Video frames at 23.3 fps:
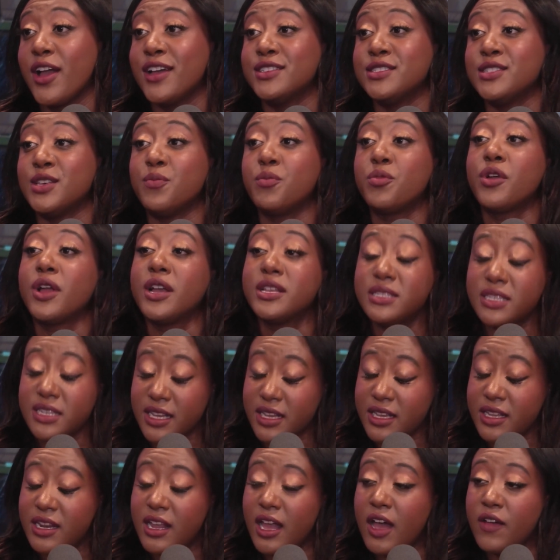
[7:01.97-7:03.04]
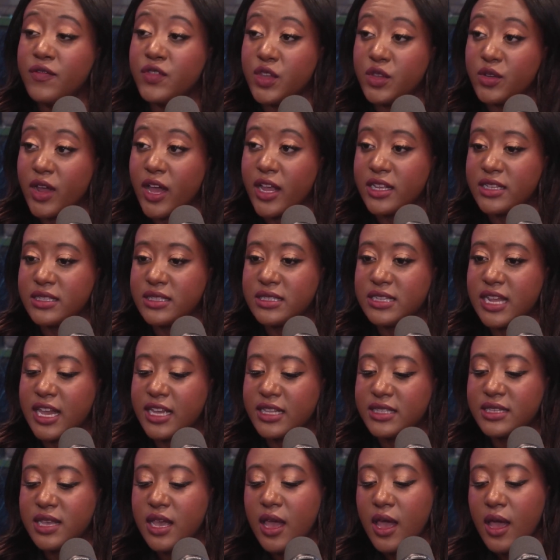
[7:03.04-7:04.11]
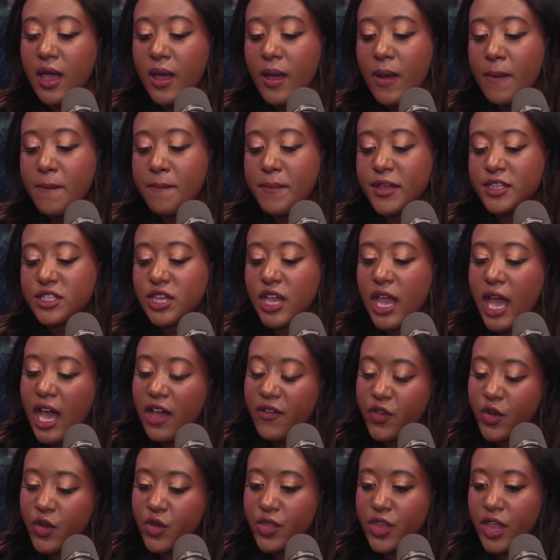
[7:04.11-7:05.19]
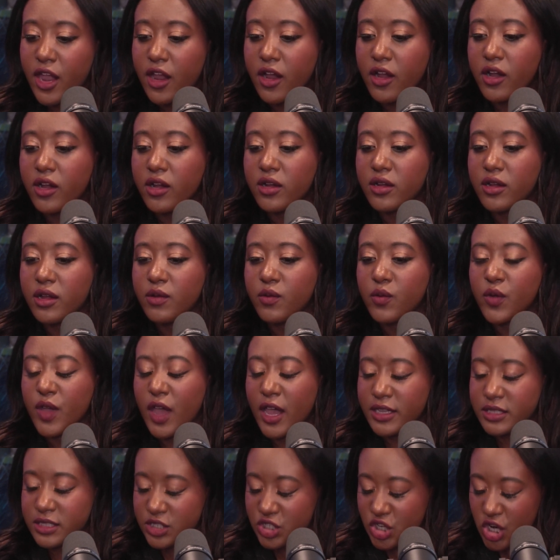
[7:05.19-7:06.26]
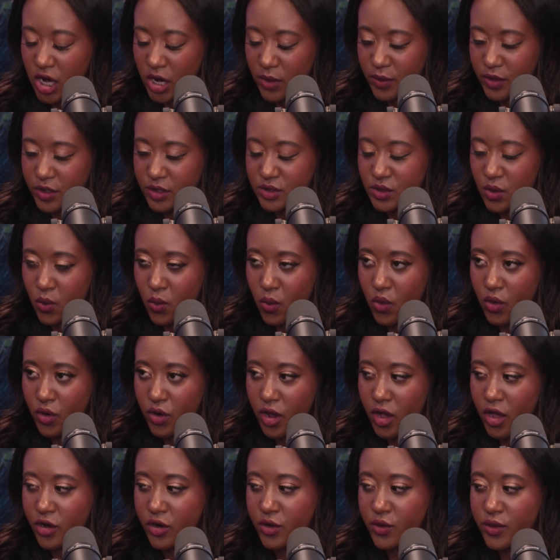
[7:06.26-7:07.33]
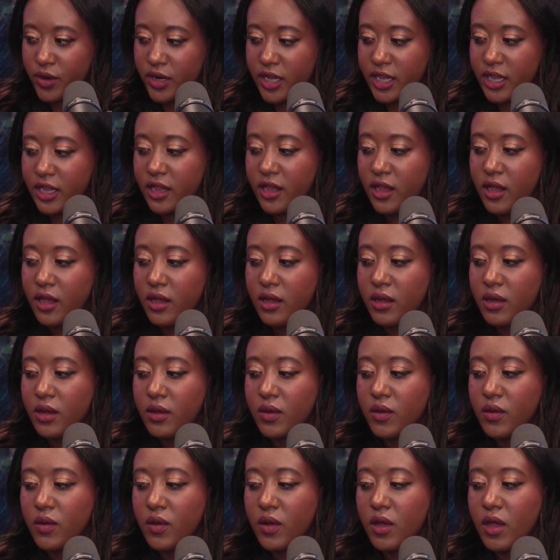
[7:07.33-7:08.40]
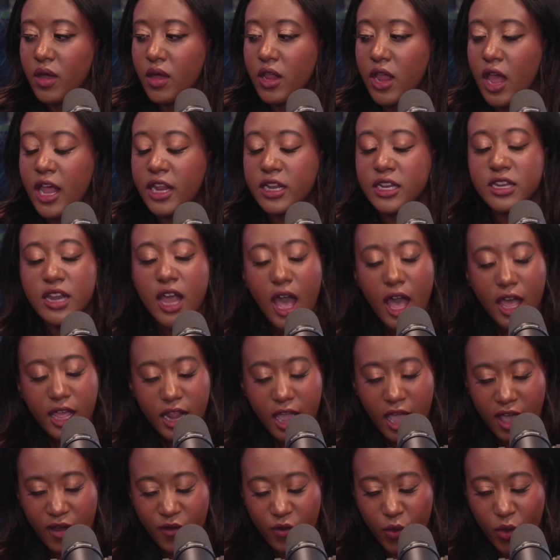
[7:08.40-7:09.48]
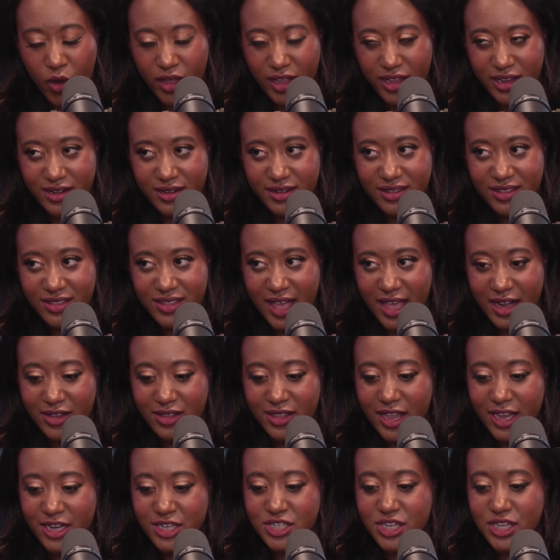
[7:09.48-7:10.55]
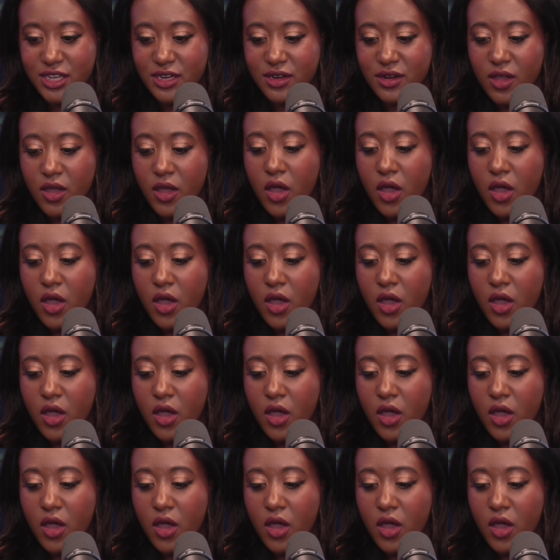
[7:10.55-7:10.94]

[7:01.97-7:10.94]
as the president of the United States. But to have her there as the Chairman's Award honoree and not have won that election